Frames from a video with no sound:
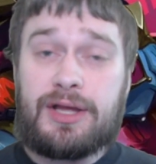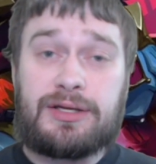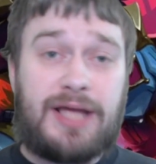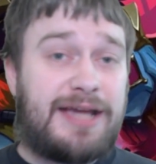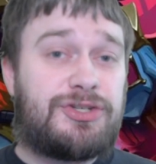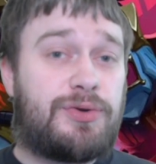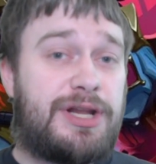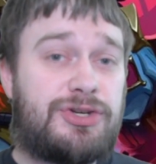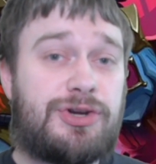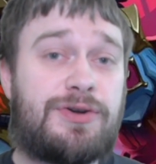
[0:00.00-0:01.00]

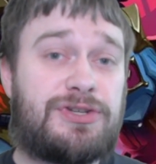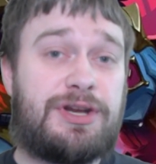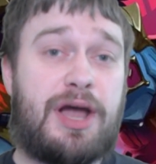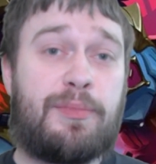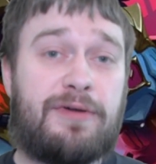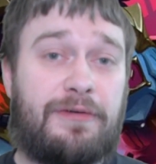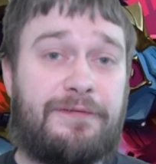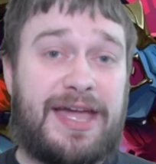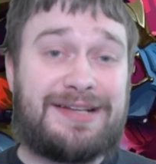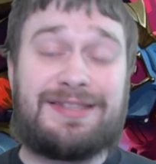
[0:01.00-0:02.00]
Geistoid has shown us a number of
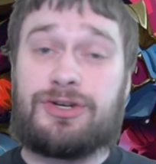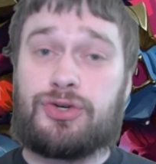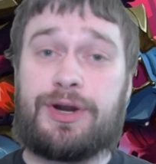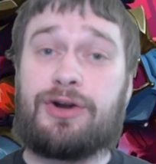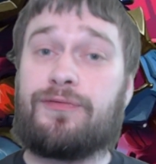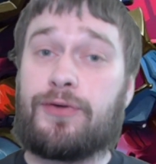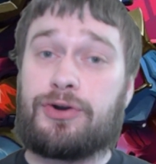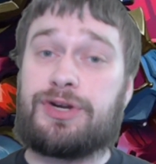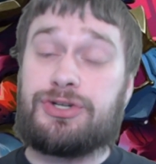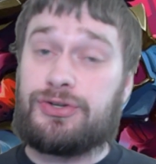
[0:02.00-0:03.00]
effects that trigger for
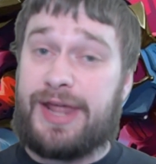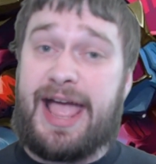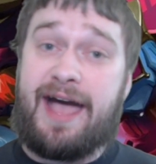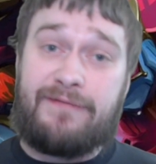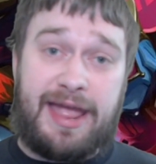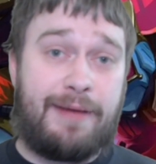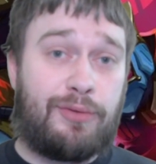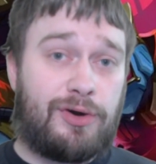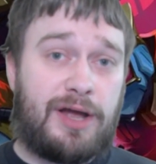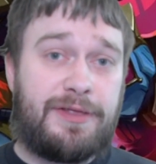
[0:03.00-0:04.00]
creatures that have
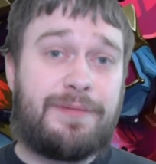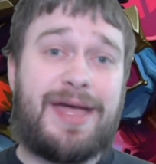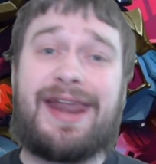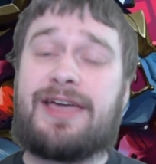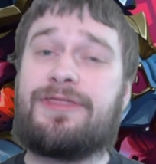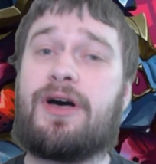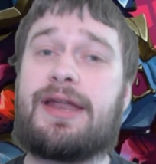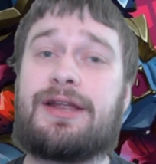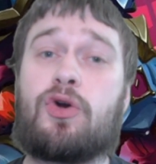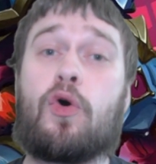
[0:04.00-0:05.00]
amber on them, and I
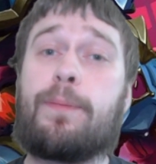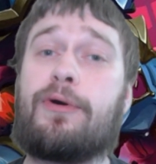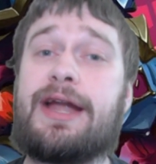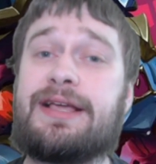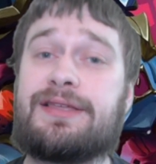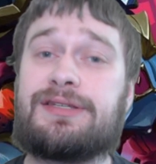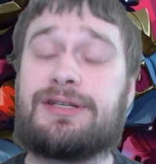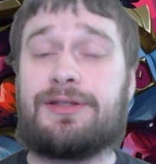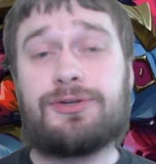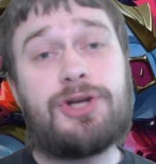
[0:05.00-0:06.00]
thought incorporating this
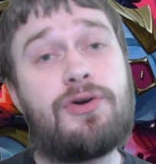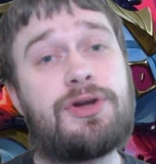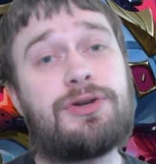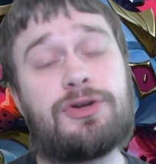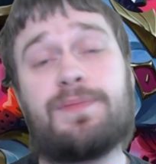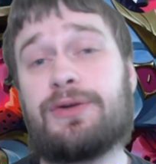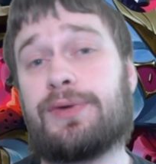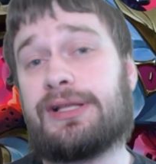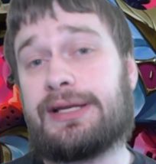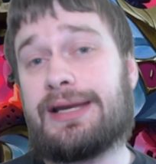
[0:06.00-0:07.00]
into their token could be
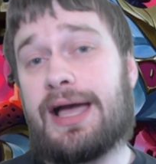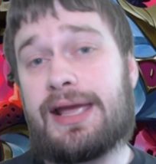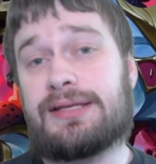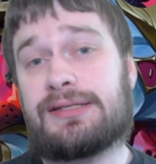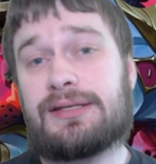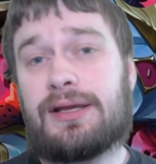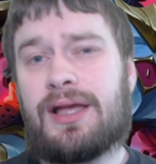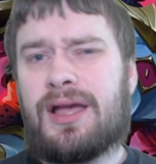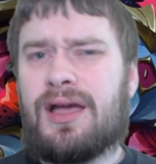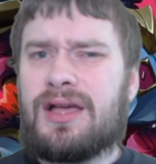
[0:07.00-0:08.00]
really nice.
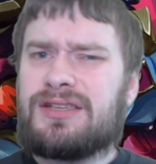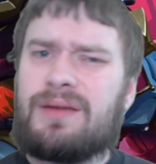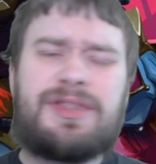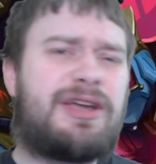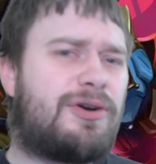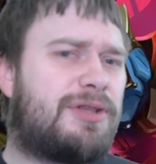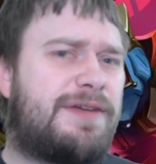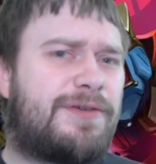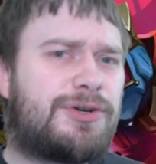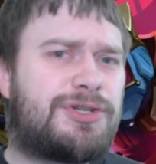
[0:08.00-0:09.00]
Some of the
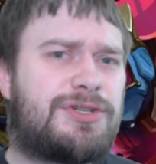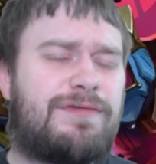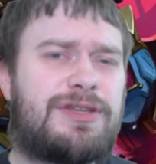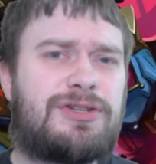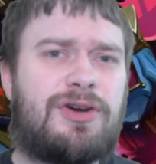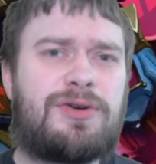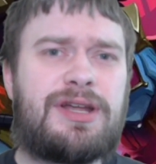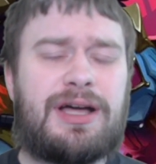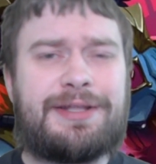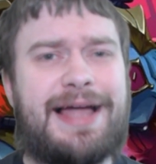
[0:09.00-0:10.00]
early versions of this
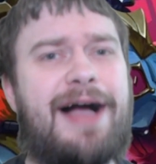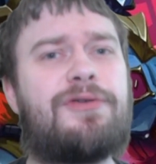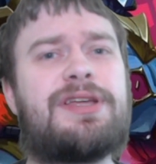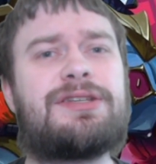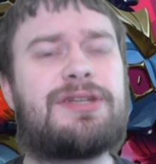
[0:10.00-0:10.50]
token allowed it to